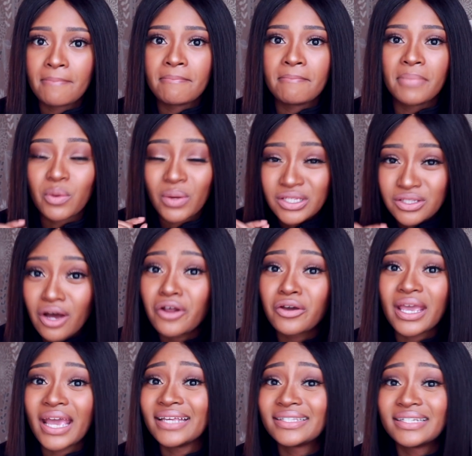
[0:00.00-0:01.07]
But what's not
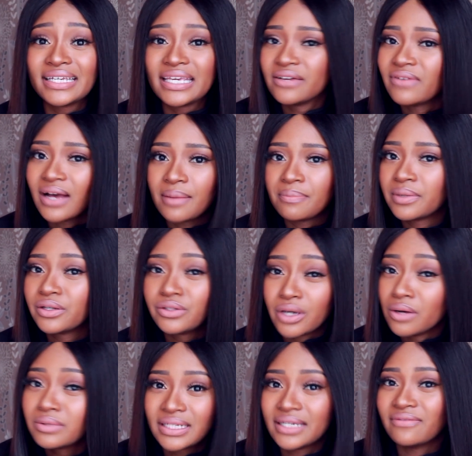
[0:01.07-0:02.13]
okay is to give up.
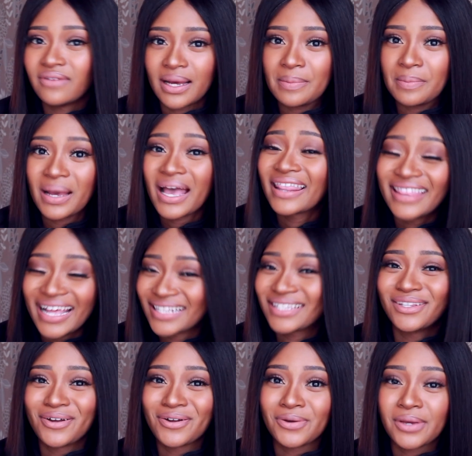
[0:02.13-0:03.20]
Don't give up. That's
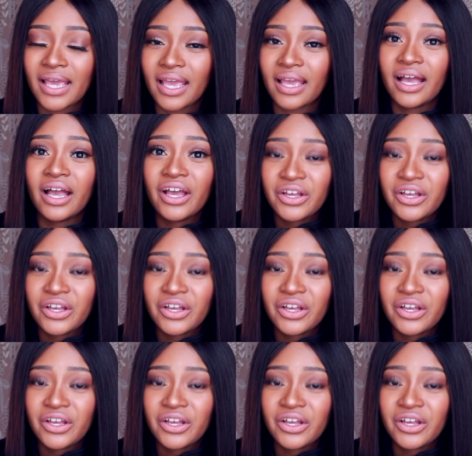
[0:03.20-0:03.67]
not okay.